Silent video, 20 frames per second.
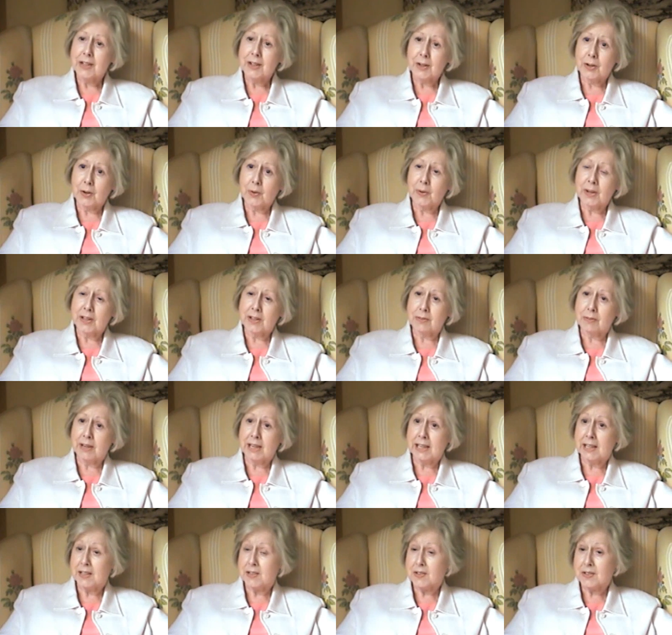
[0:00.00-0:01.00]
you know, it
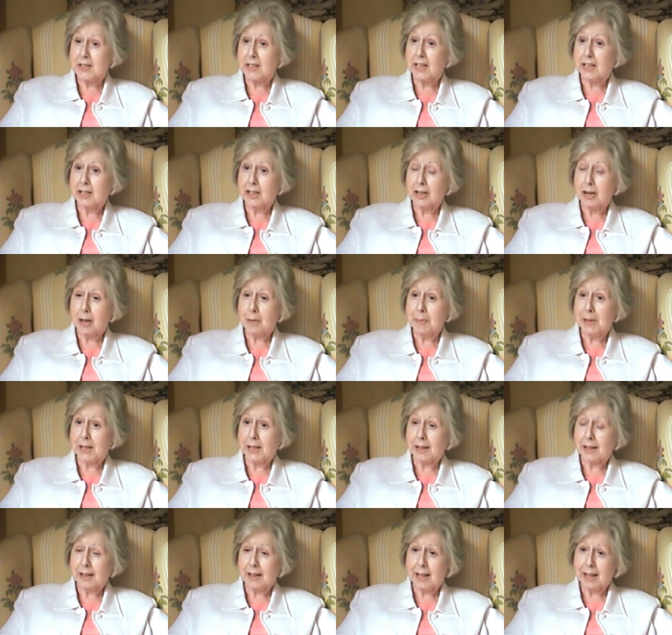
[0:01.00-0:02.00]
really is the
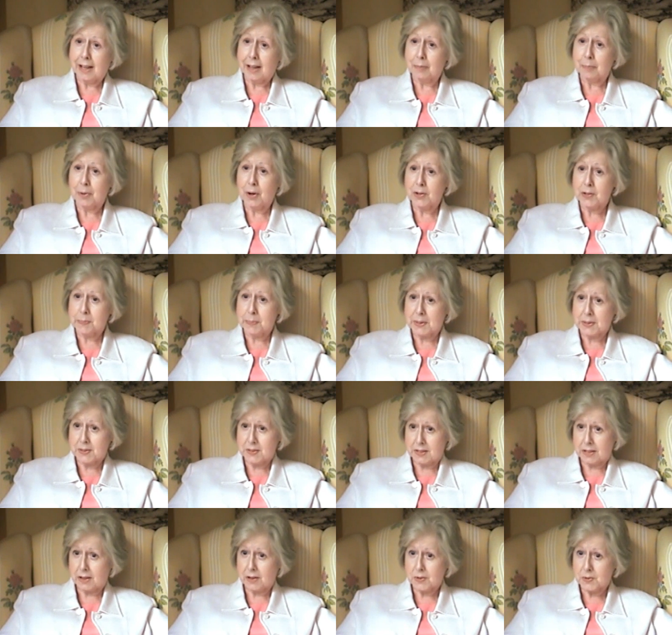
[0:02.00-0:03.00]
economic
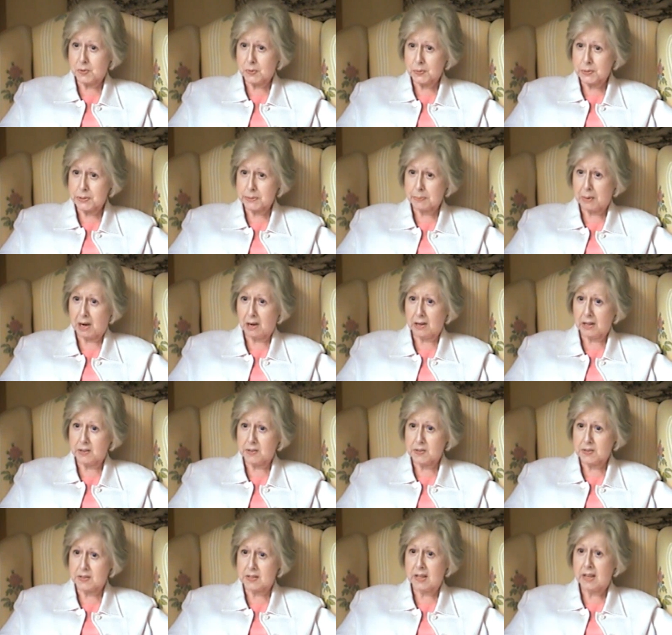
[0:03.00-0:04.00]
prospects in our source
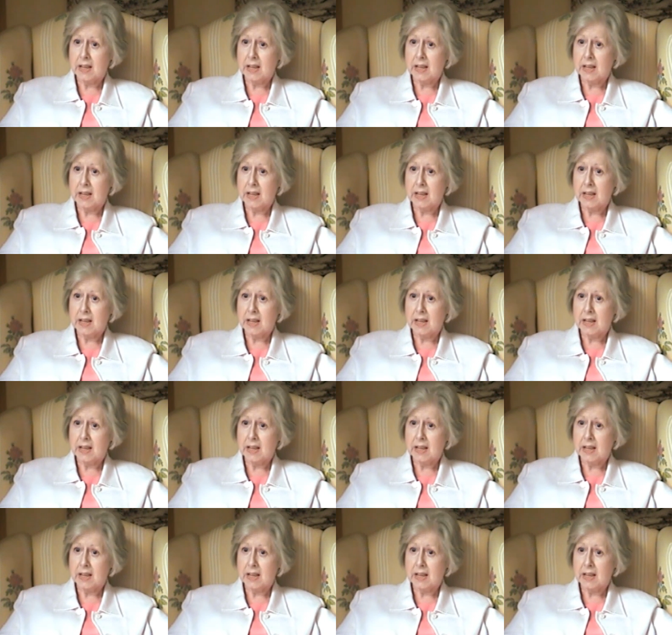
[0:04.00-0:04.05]
markets.